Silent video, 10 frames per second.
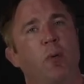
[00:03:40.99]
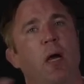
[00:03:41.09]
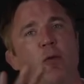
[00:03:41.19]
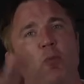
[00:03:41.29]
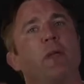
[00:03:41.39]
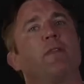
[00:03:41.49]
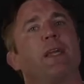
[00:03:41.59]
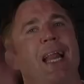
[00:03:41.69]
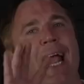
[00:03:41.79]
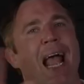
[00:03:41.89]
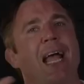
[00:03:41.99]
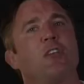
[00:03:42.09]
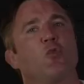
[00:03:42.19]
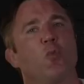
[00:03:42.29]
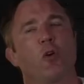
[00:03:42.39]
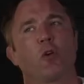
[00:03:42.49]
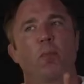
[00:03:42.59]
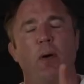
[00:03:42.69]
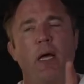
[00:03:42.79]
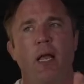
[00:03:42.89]
I don't believe that it has worked,
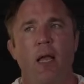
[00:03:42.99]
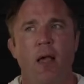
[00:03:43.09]
but